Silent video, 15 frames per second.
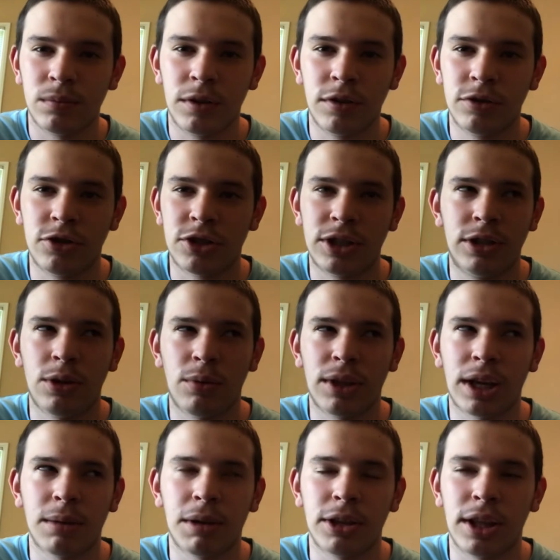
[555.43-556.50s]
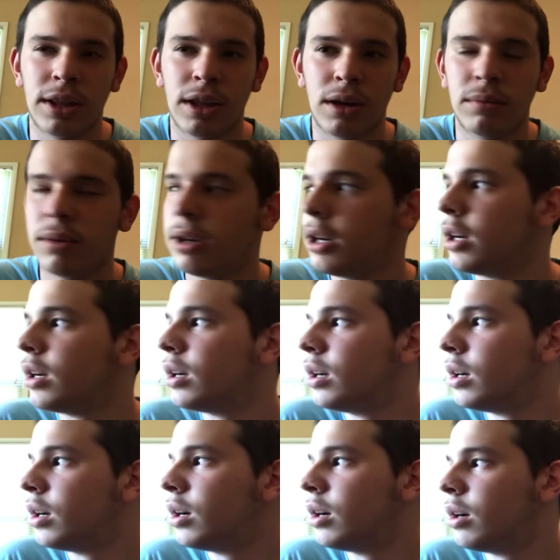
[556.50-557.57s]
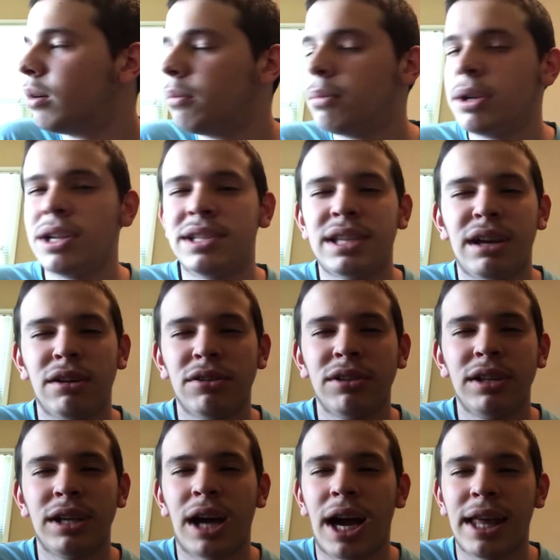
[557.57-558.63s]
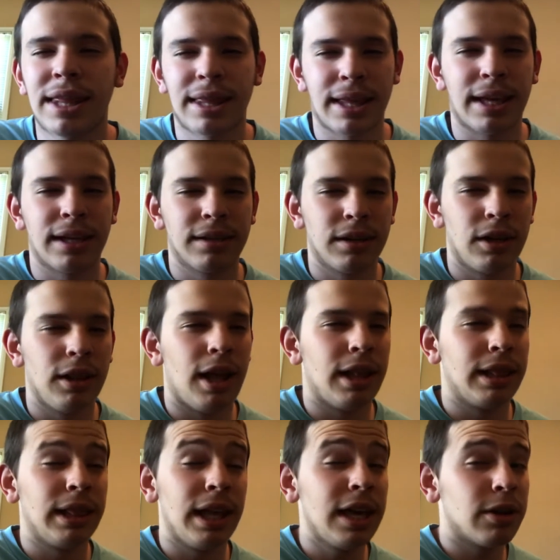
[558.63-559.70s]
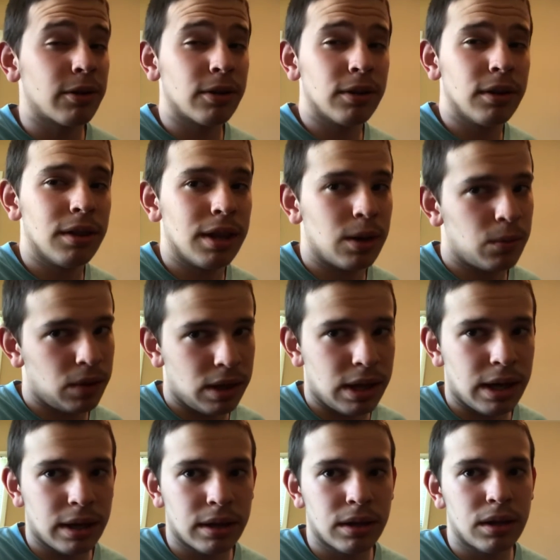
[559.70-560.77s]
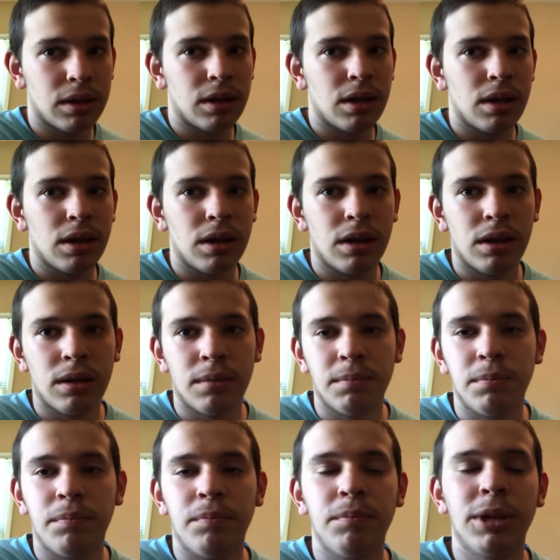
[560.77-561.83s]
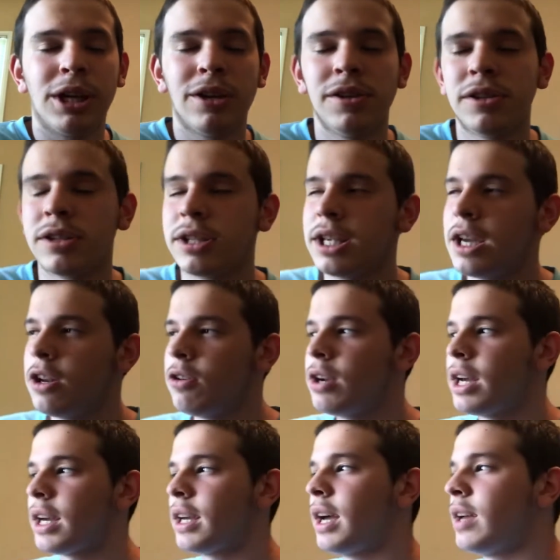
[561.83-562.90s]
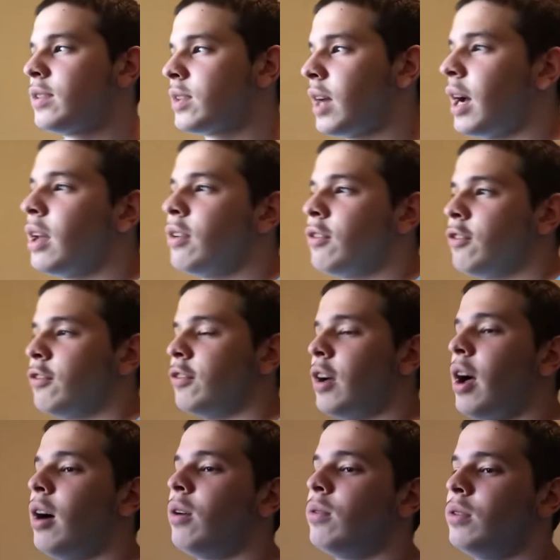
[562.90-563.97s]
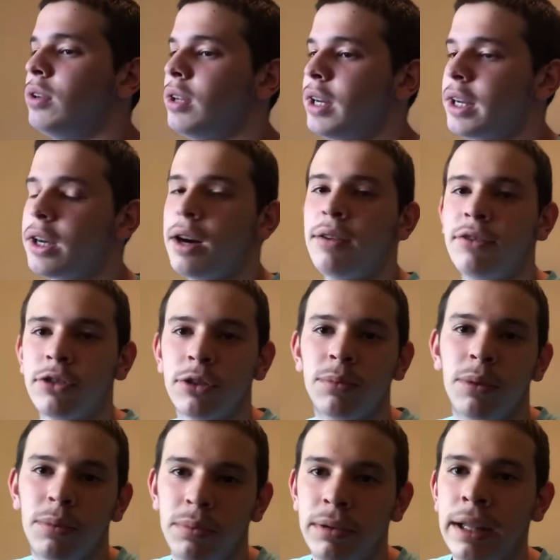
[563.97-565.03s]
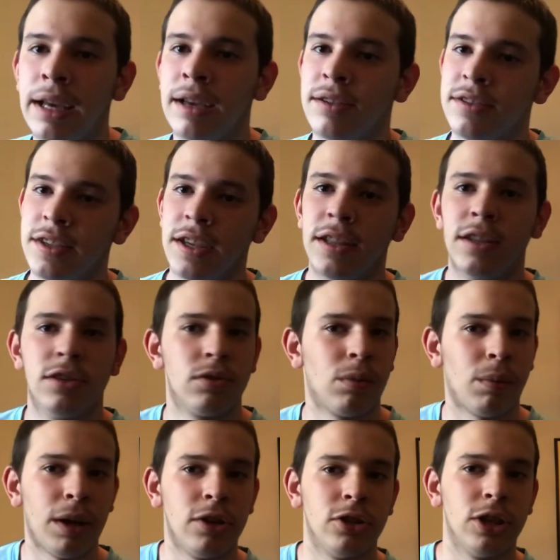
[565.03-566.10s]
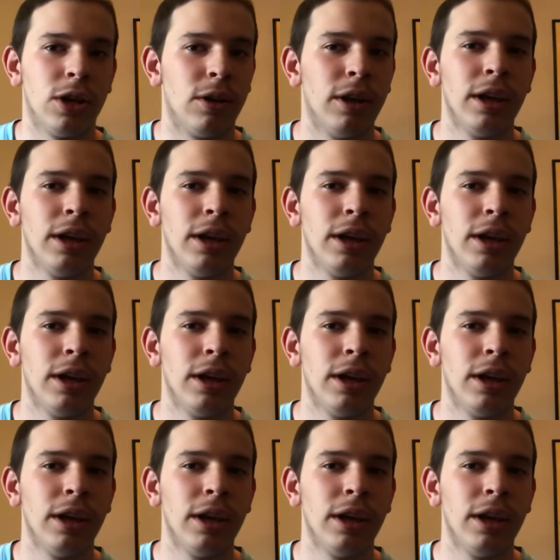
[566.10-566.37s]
Just don't think about that, though. But it's actually, I think, a lot later than we think. Because the internet has kind of found a comfortable place in this ratio.